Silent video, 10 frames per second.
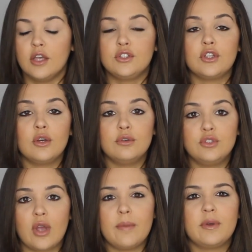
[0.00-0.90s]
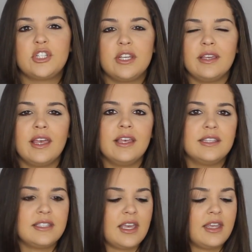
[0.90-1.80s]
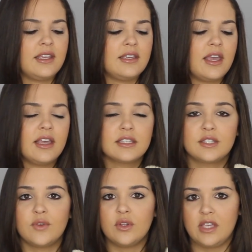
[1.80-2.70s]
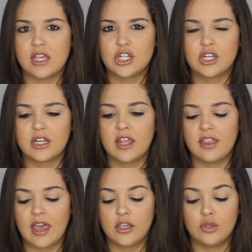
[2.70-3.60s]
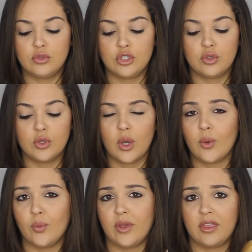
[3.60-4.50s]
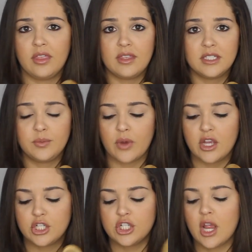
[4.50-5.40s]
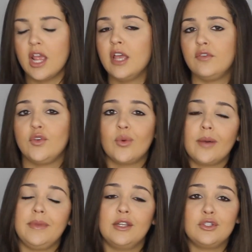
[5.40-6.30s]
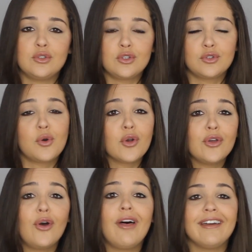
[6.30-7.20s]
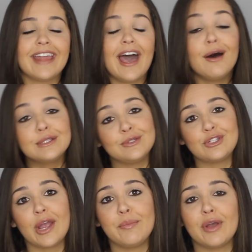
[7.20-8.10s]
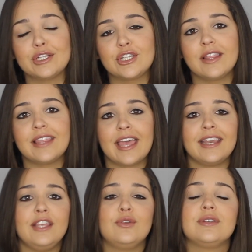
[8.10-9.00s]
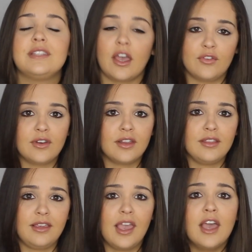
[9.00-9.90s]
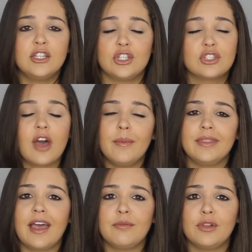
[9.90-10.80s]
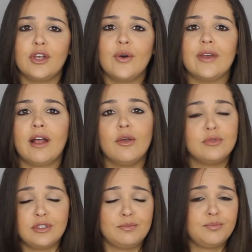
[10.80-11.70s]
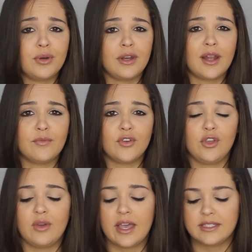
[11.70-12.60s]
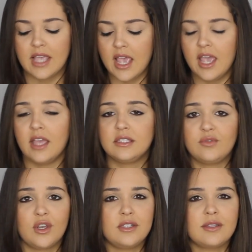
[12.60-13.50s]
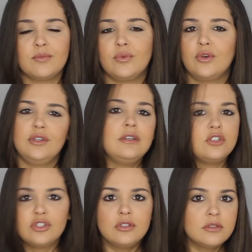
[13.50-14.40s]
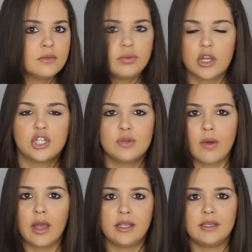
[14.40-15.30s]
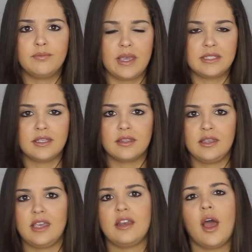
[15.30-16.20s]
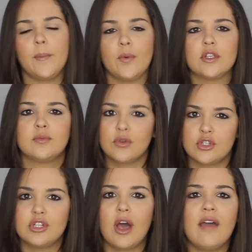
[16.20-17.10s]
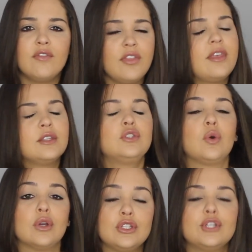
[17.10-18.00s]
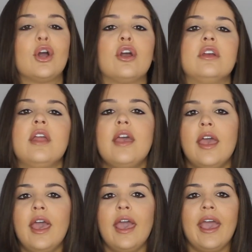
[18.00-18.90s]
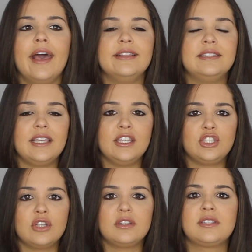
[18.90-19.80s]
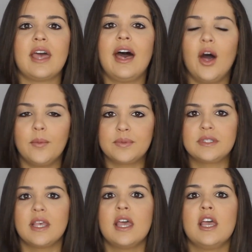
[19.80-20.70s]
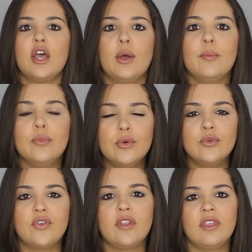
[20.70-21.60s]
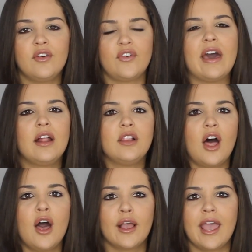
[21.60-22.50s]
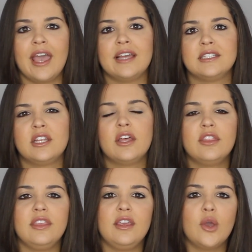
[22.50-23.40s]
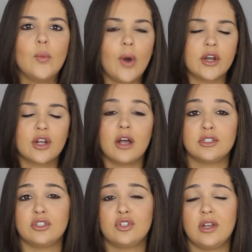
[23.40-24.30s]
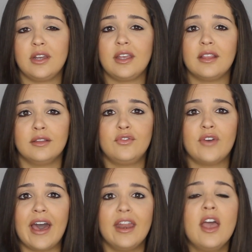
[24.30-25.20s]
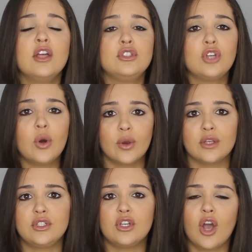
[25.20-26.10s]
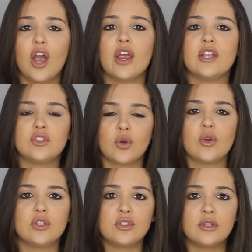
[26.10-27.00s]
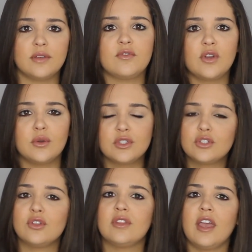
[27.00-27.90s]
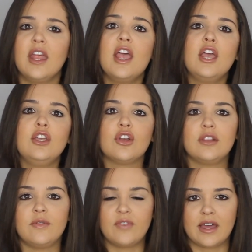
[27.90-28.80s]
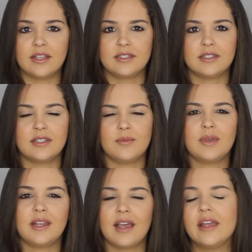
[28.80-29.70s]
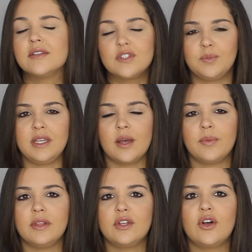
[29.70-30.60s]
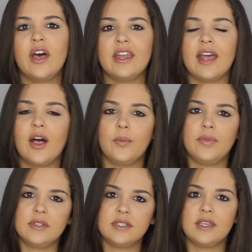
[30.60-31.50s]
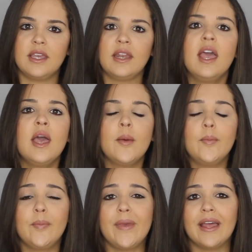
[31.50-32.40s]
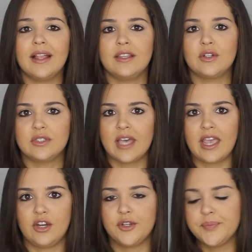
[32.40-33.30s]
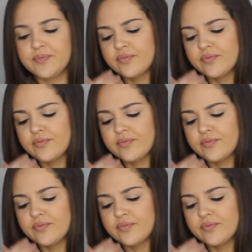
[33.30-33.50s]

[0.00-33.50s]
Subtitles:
So dry brushing is an exfoliation that you do with this brush. If you want me to do a tutorial on how to dry brush, then you could definitely just comment that below and I'll put it up for you guys. It's very simple. You just brush your body basically in upwards motion. Everything is towards your heart, and it just helps move the fat along and the water concentrated in the fat towards your heart and towards your lymph nodes, so that your lymphatic system can kind of speed up a little and help the skin get a little tighter.